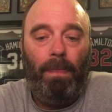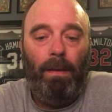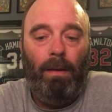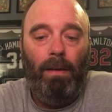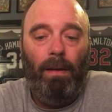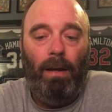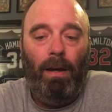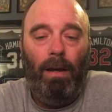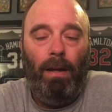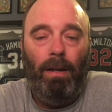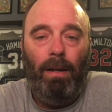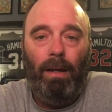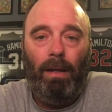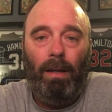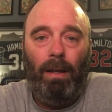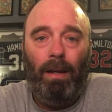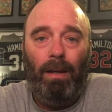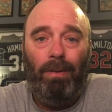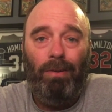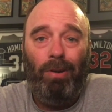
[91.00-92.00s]

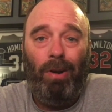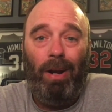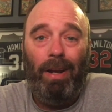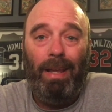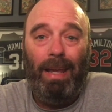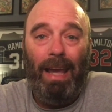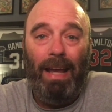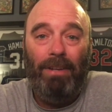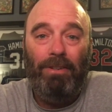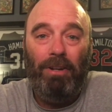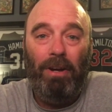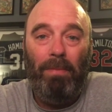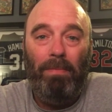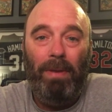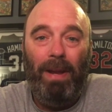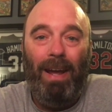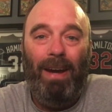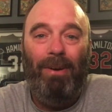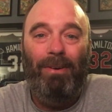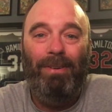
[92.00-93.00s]
gonna try to catch up
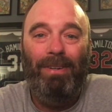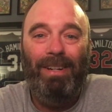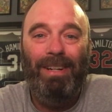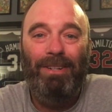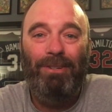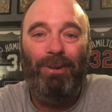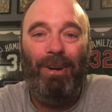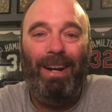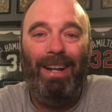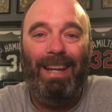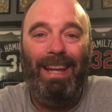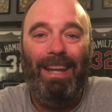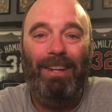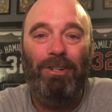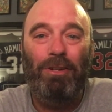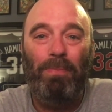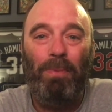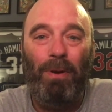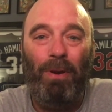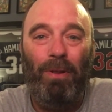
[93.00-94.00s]
now and try to
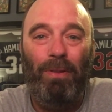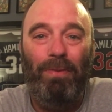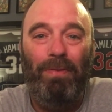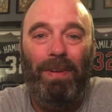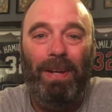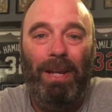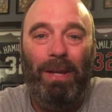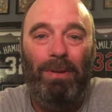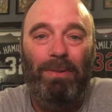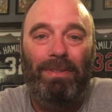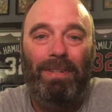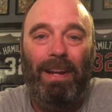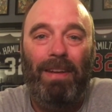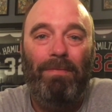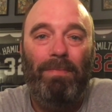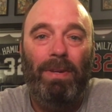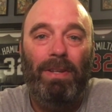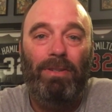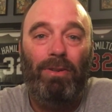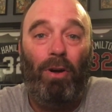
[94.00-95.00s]
catch up on all the videos that
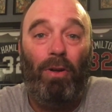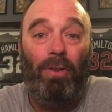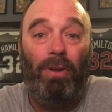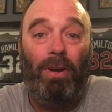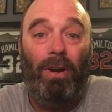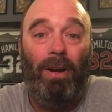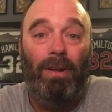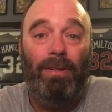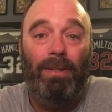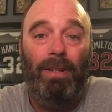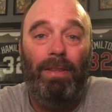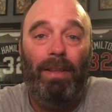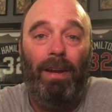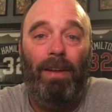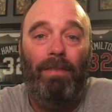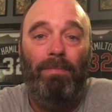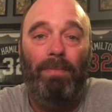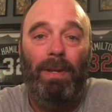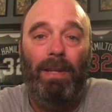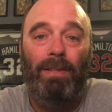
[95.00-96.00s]
I've missed, all the content that
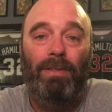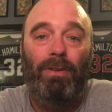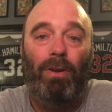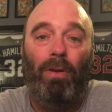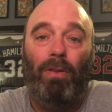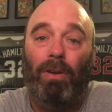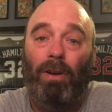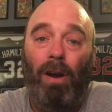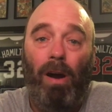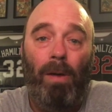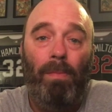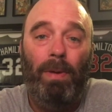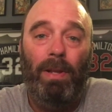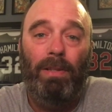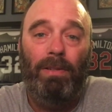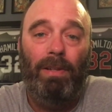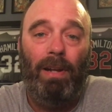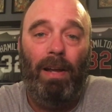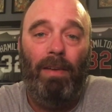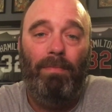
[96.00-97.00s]
I've missed, all the
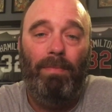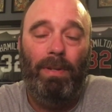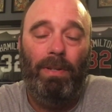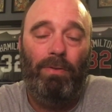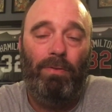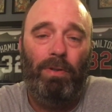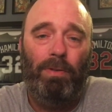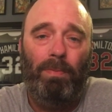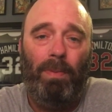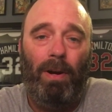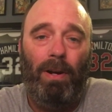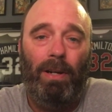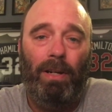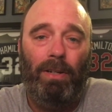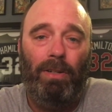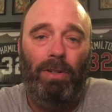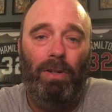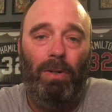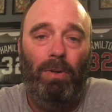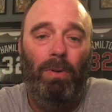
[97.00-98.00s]
comments that I've missed
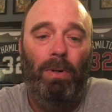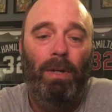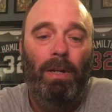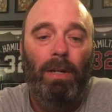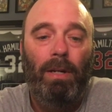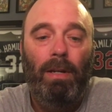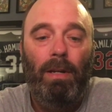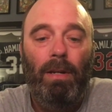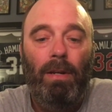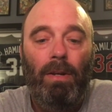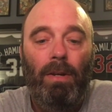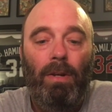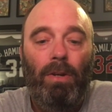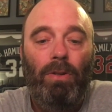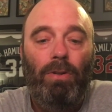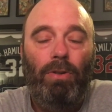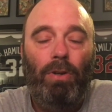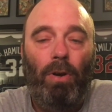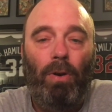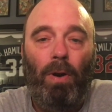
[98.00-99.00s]
responding to.
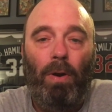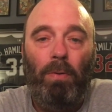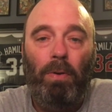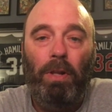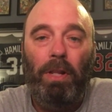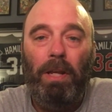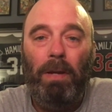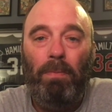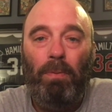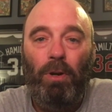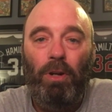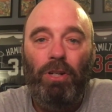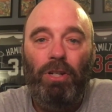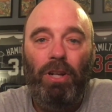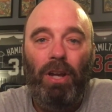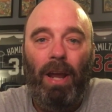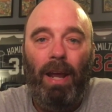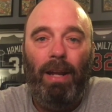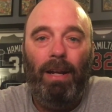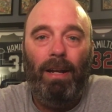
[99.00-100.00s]
So I really
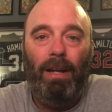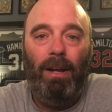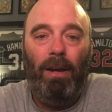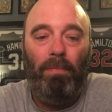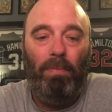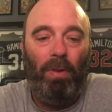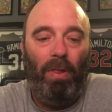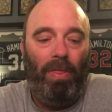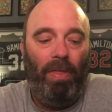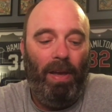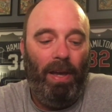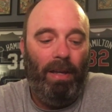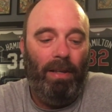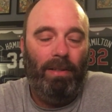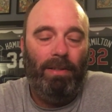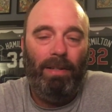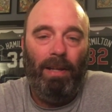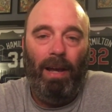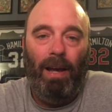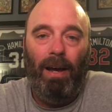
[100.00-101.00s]
appreciate a couple of
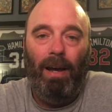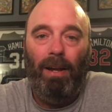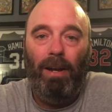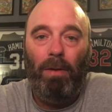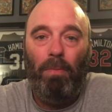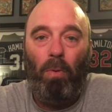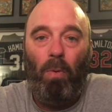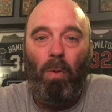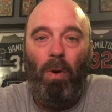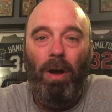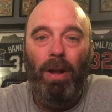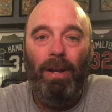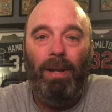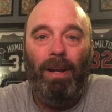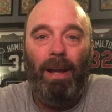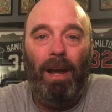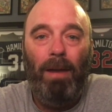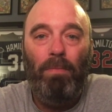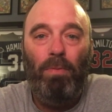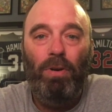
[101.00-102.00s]
things. Number one,
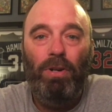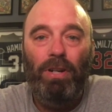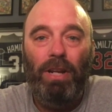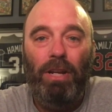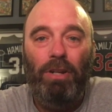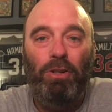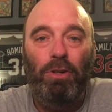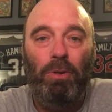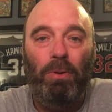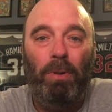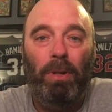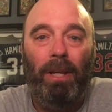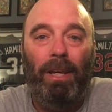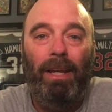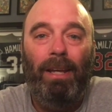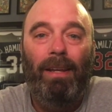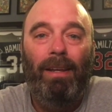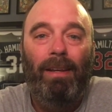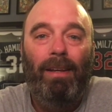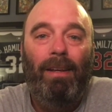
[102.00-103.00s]
I appreciate
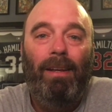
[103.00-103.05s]
Julie